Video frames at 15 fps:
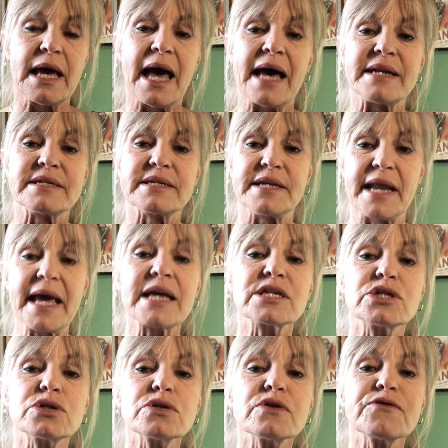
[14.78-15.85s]
and
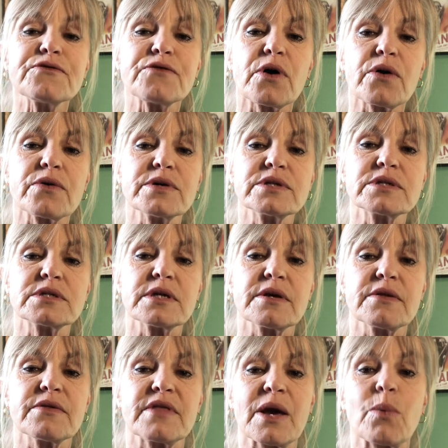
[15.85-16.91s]
next to the forest
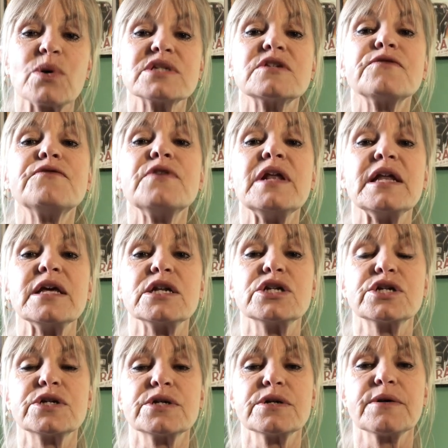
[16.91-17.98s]
there was a
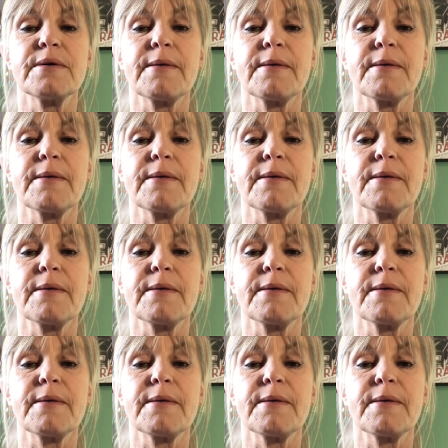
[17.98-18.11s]
village.